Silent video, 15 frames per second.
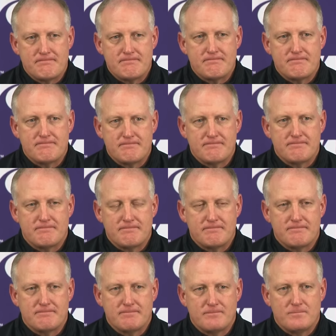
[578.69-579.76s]
Um,
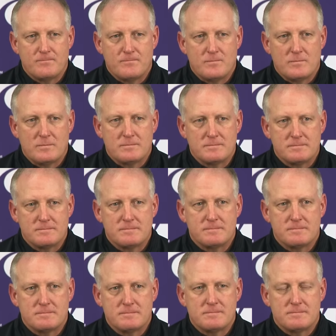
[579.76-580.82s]
football wise, your
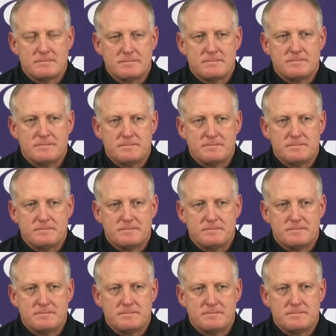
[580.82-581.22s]
offense did